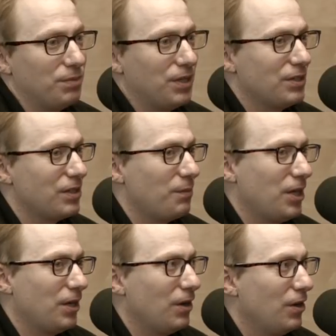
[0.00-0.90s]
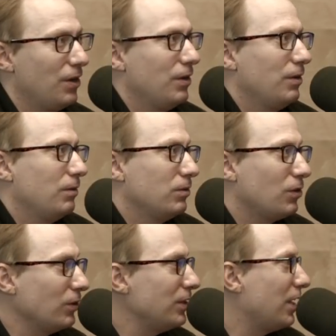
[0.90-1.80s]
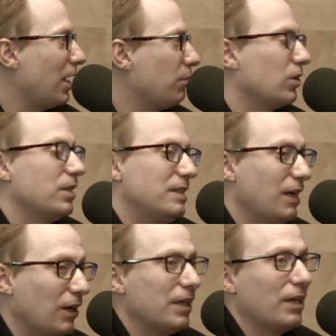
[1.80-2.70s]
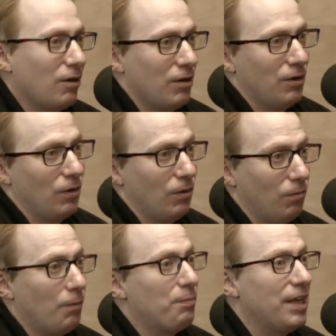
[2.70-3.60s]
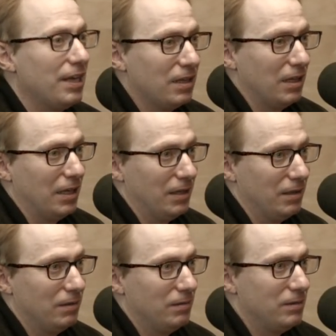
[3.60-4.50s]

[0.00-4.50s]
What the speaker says: Because, I mean, Tulsi Gabbard dunking on her repeatedly